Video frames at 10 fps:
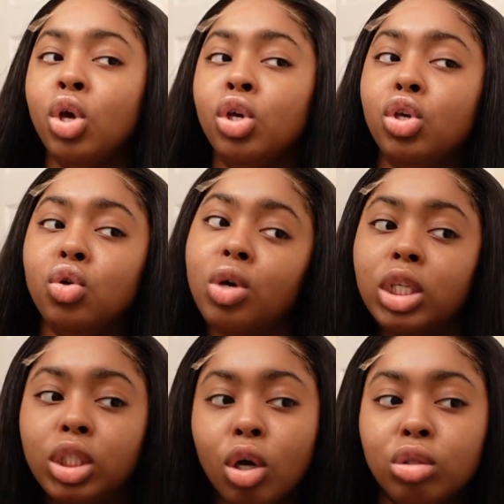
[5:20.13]
you
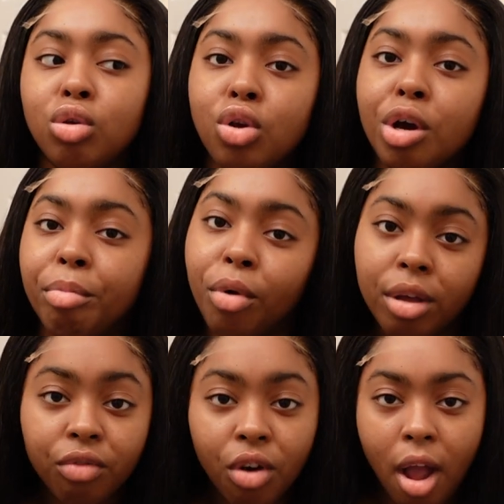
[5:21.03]
can talk to your
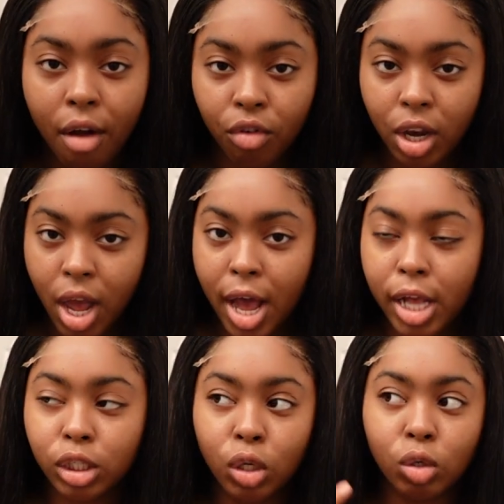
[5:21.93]
boyfriend every
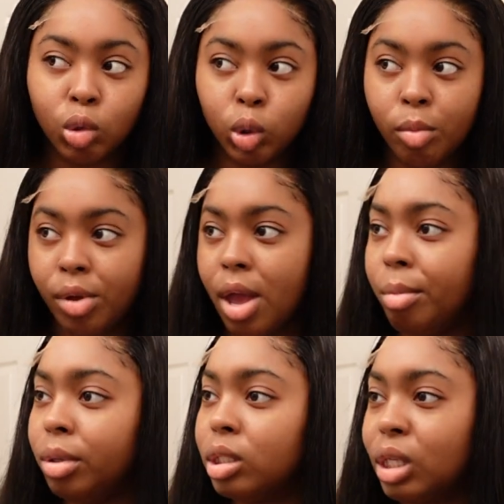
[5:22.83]
day, so you should be
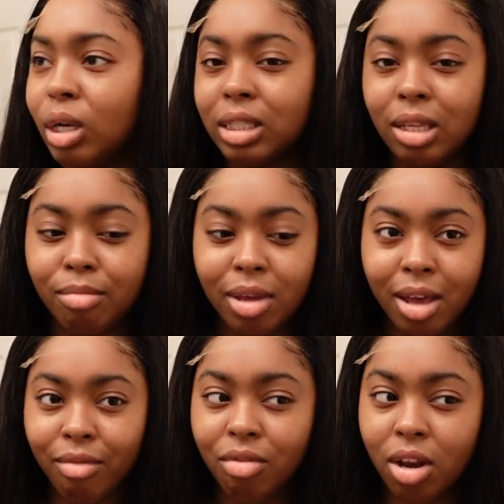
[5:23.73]
able to talk to me
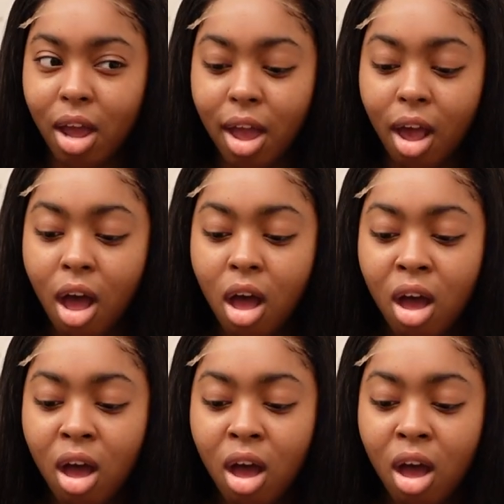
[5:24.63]
every day.